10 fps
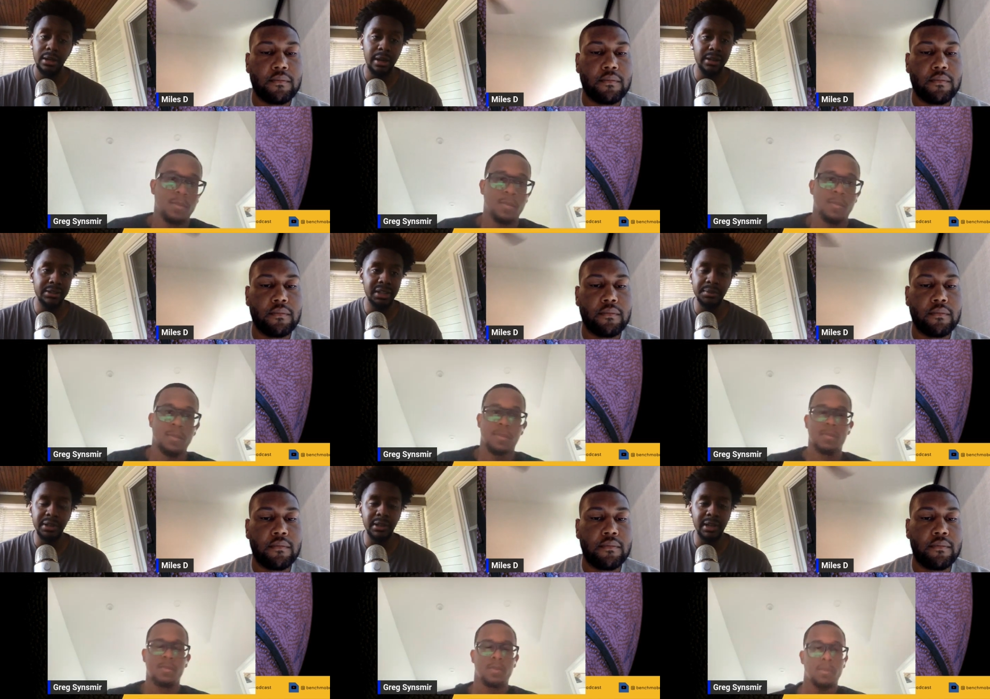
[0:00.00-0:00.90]
Speaker 1: kind of the same
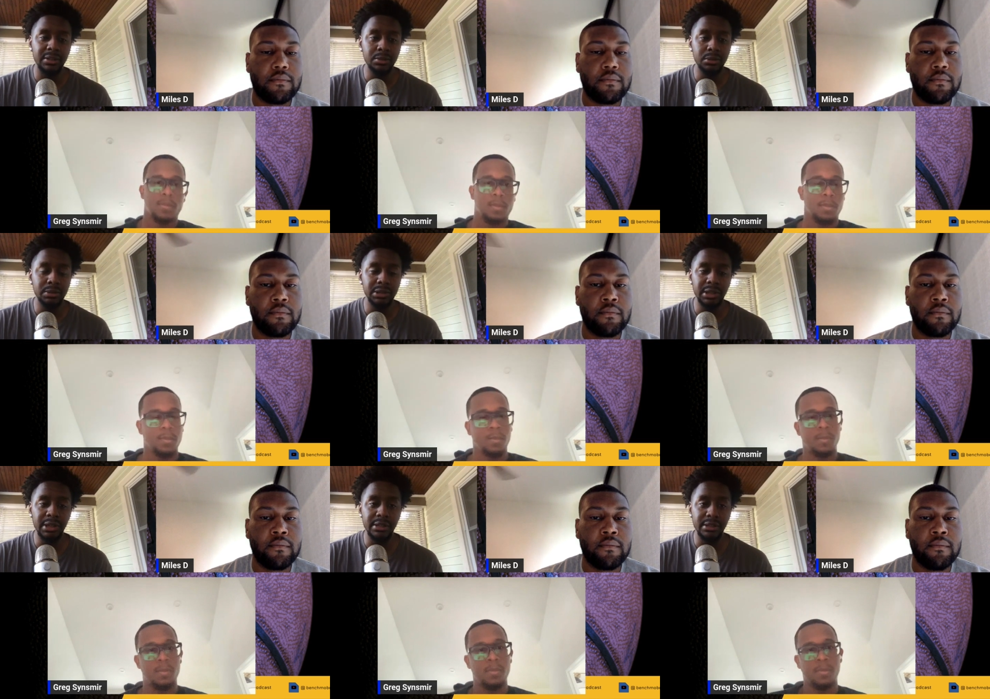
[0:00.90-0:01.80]
thing the last two three
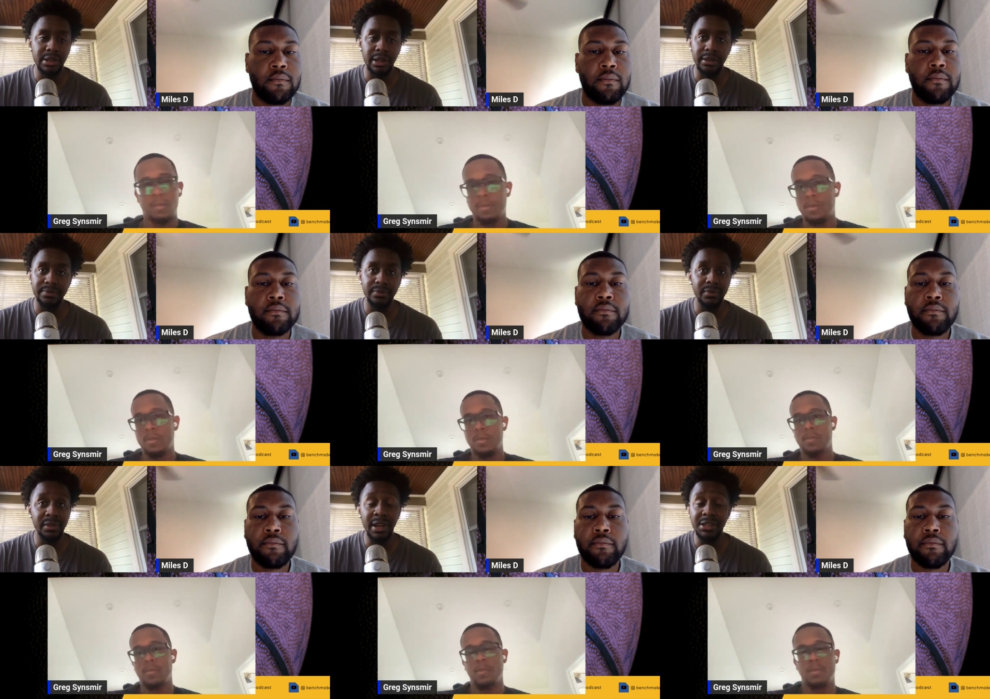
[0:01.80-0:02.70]
years. Is like
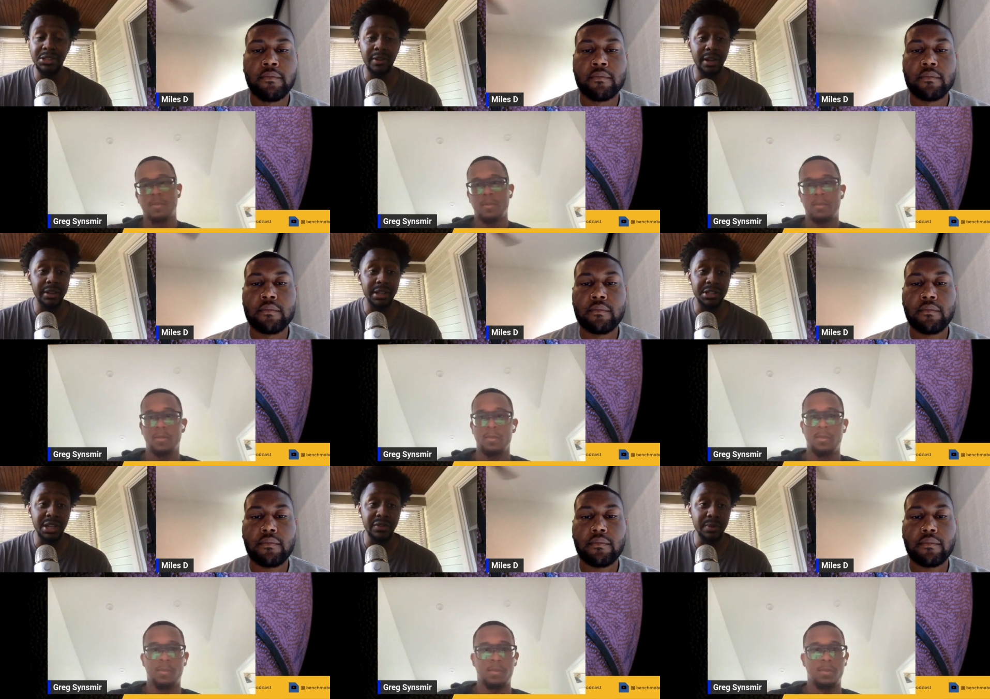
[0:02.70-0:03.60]
y'all just trying to get
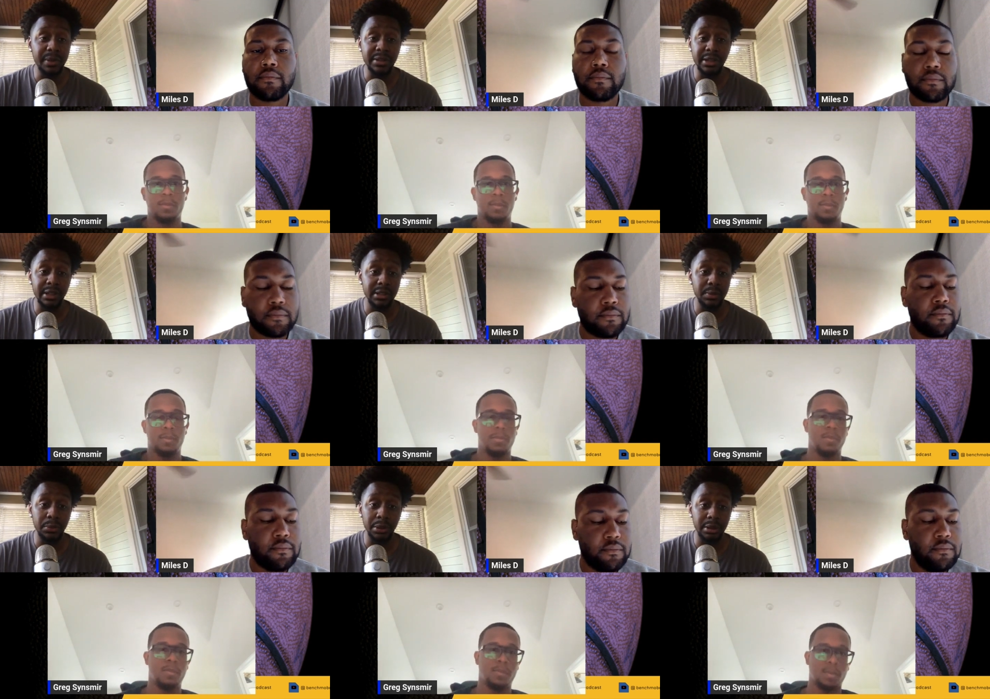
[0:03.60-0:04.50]
JV pieces at this
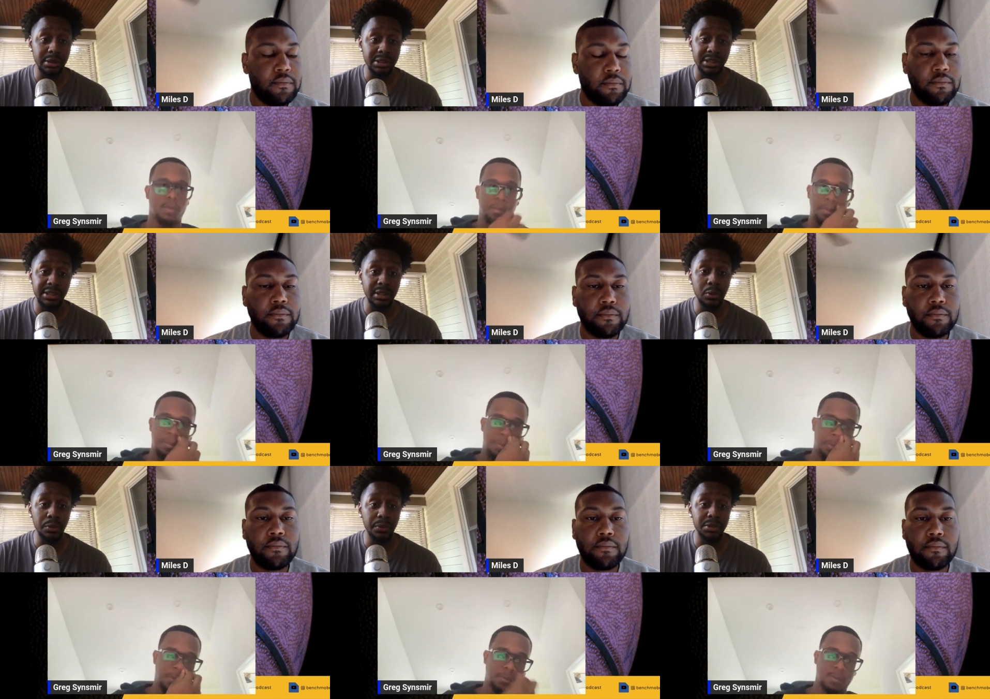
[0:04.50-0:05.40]
point to just see
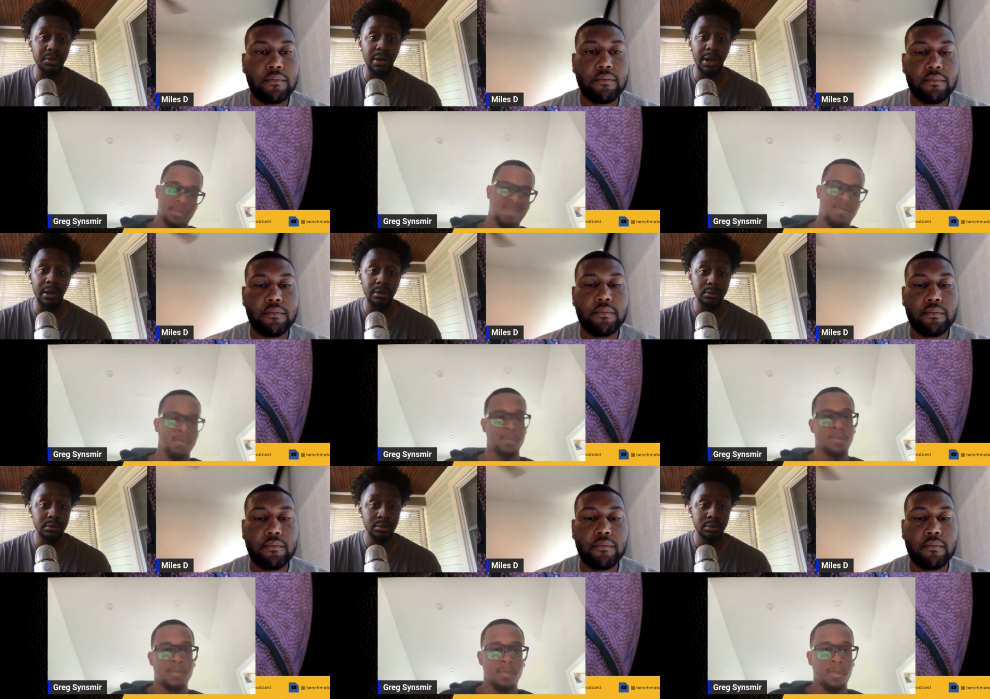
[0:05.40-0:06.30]
who fits
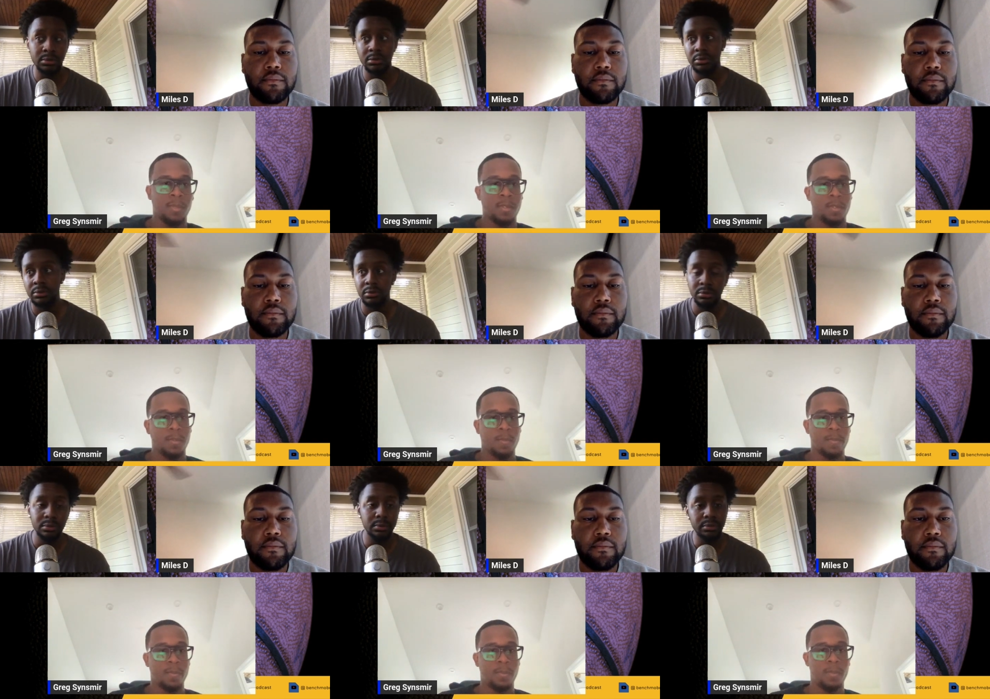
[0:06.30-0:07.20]
Speaker 2: around.
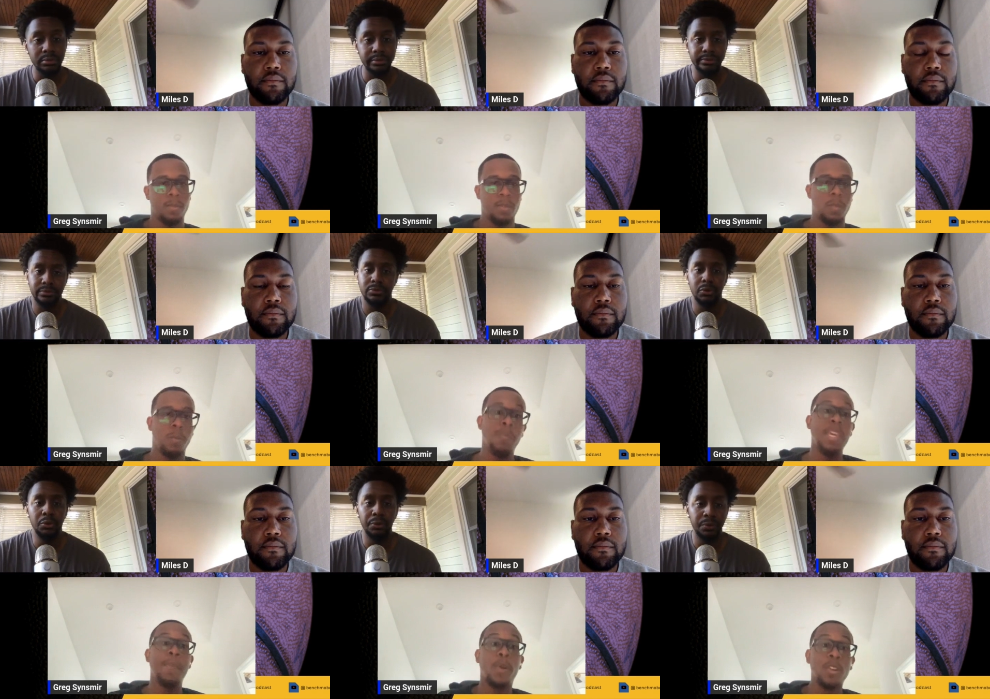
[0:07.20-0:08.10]

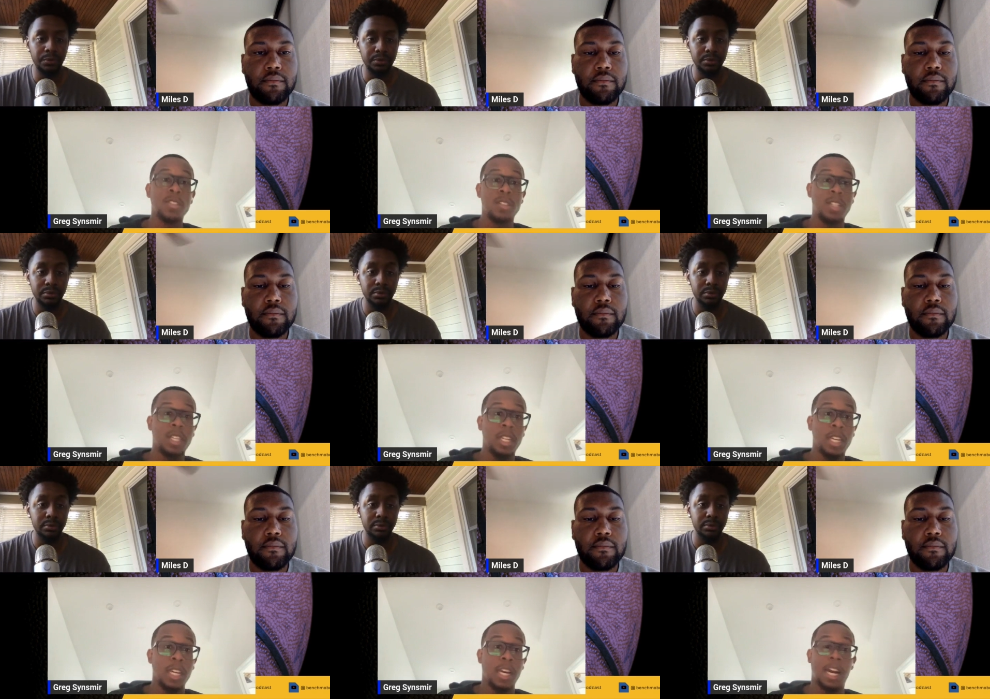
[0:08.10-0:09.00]
Me personally,
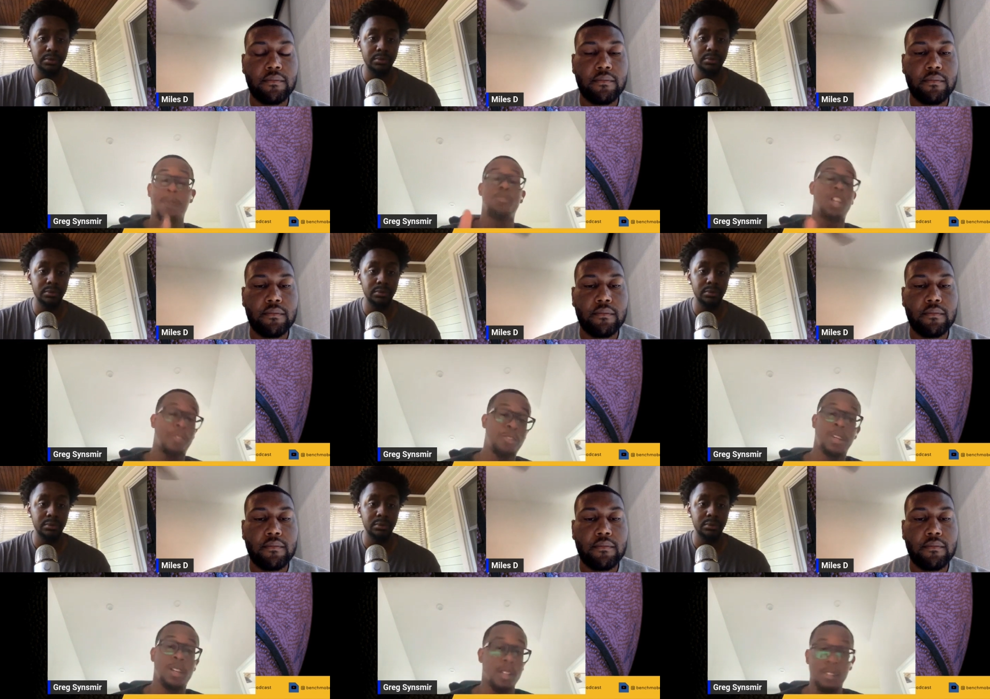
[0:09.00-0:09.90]
I'm trading with Trae
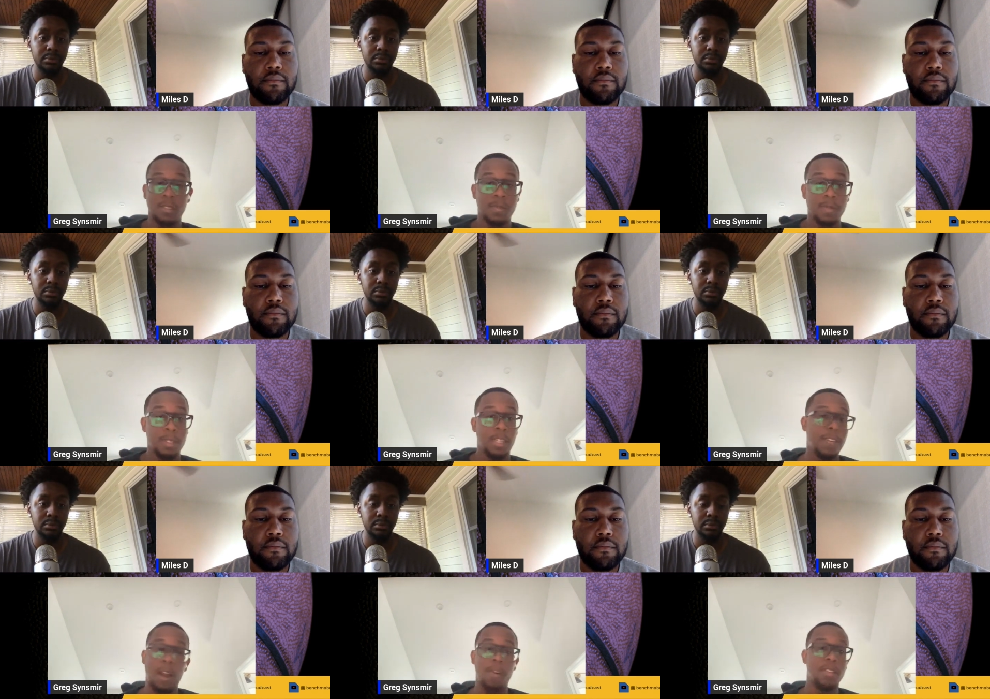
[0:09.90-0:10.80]
Young if
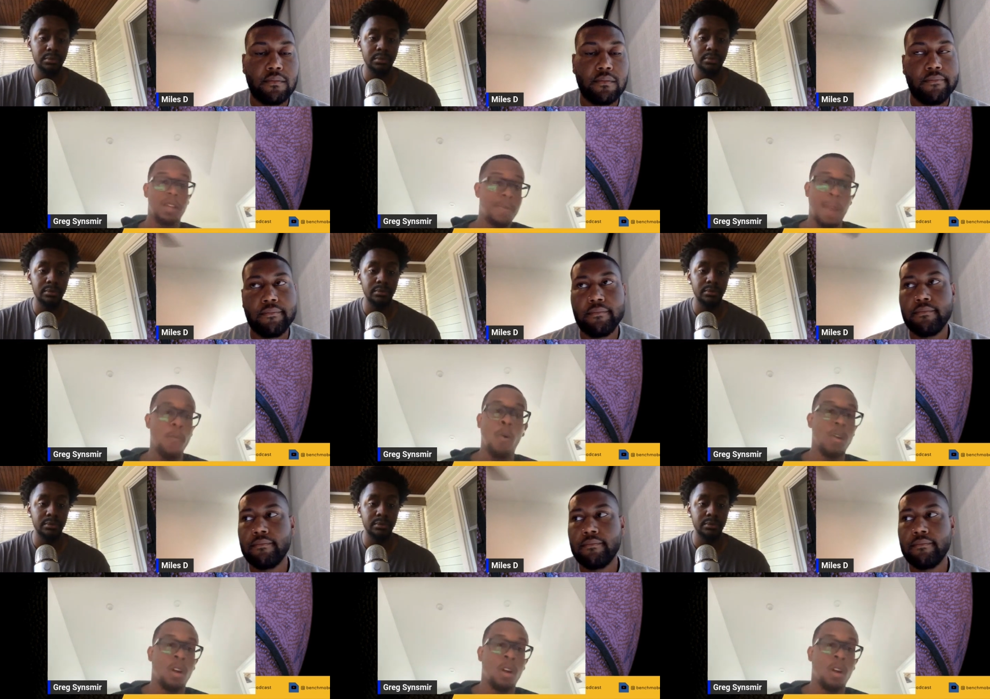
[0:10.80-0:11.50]
I were them. I'm going